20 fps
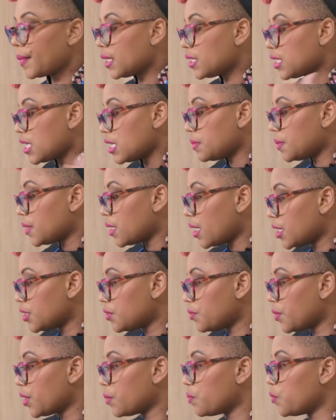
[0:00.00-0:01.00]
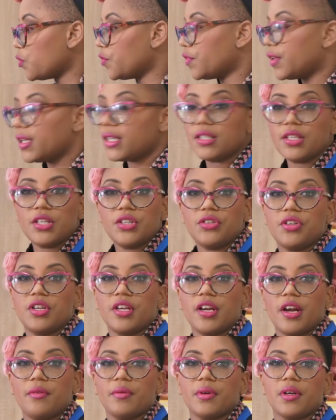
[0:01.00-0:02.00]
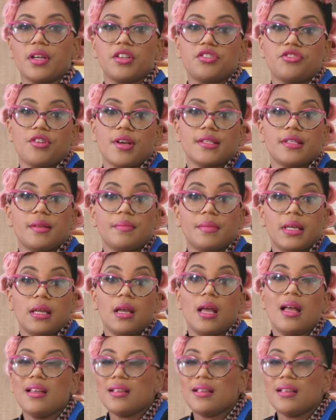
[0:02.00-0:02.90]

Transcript: Just because we're moving into New Year and we're going to try something